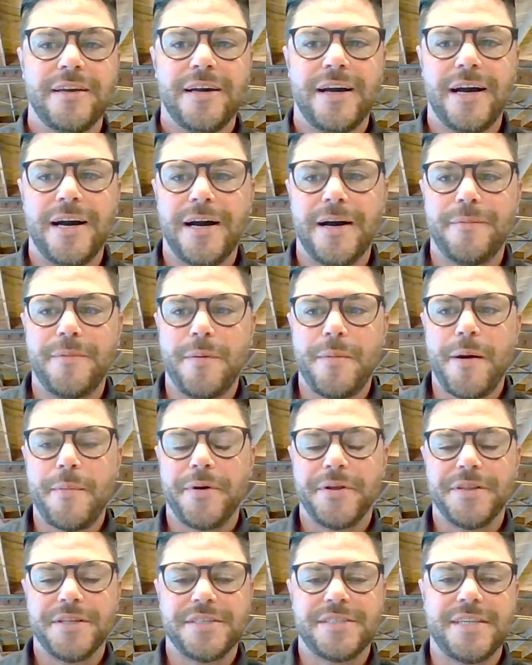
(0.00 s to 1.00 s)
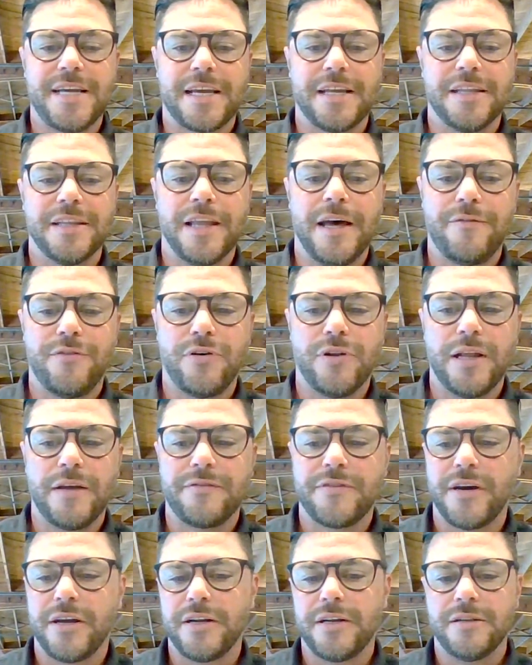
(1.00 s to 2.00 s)
I'm up on the second level.
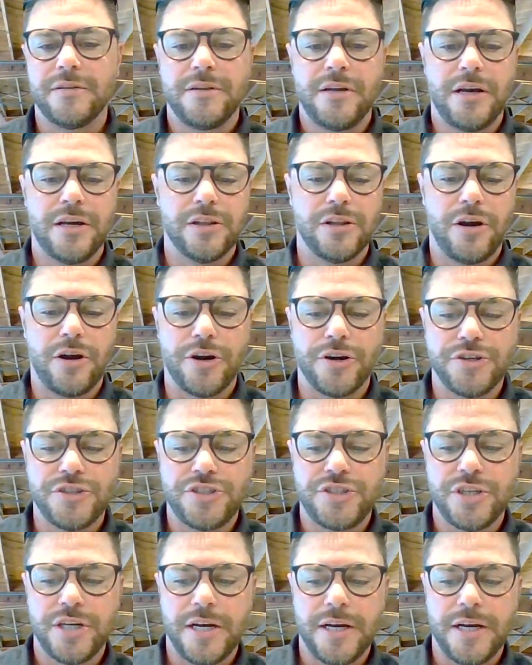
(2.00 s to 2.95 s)
I've got a large